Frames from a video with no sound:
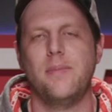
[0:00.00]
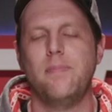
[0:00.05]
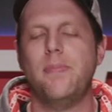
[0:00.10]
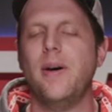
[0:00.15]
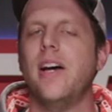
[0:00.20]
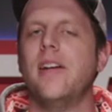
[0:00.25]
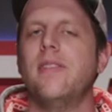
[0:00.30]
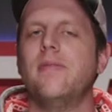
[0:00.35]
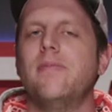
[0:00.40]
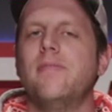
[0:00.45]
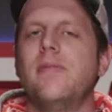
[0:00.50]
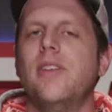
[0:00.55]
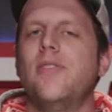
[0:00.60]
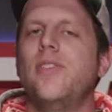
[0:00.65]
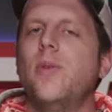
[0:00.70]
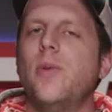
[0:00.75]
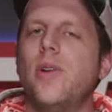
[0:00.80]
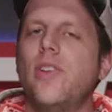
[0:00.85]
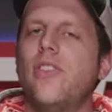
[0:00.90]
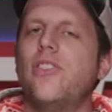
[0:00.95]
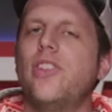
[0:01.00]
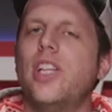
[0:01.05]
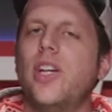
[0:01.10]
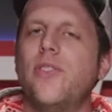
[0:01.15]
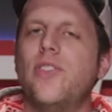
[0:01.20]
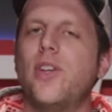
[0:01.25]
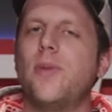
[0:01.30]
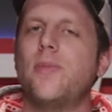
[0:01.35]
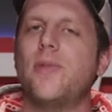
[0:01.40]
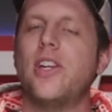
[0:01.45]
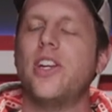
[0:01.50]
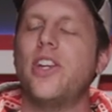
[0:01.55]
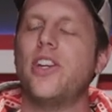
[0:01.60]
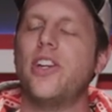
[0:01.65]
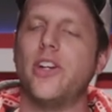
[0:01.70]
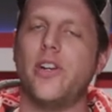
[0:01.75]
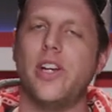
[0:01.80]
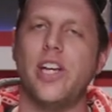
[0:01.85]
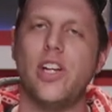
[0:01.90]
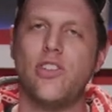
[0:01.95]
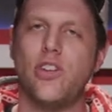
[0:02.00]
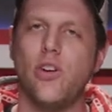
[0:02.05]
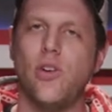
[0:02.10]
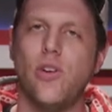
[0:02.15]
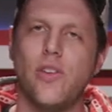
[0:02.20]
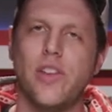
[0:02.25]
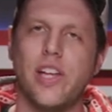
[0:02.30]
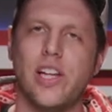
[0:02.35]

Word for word: But if you want to stuff something in your hitch hole